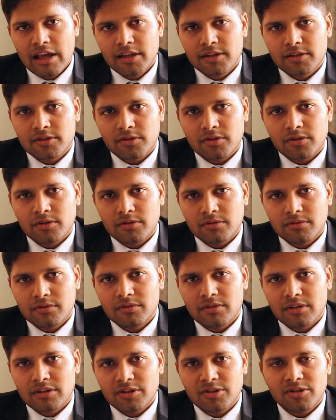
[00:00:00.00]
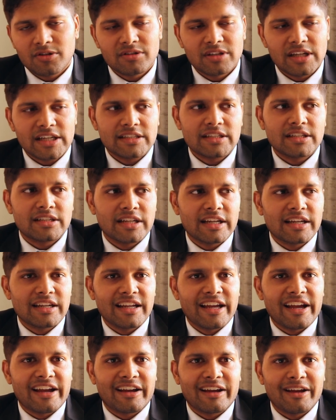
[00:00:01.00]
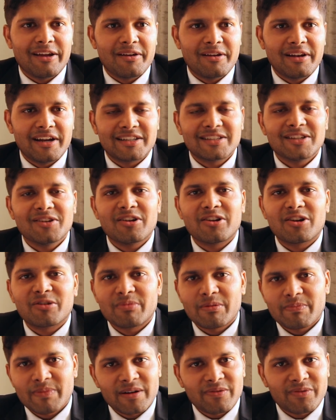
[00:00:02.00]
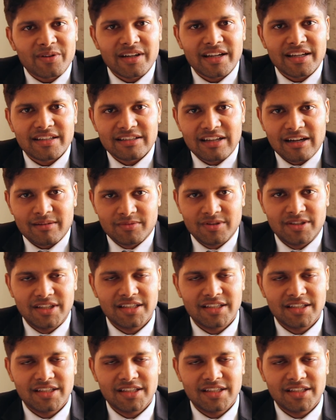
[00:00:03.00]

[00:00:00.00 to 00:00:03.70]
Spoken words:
So, you know, there's a trick, like, let's say you're not prepared for an exam.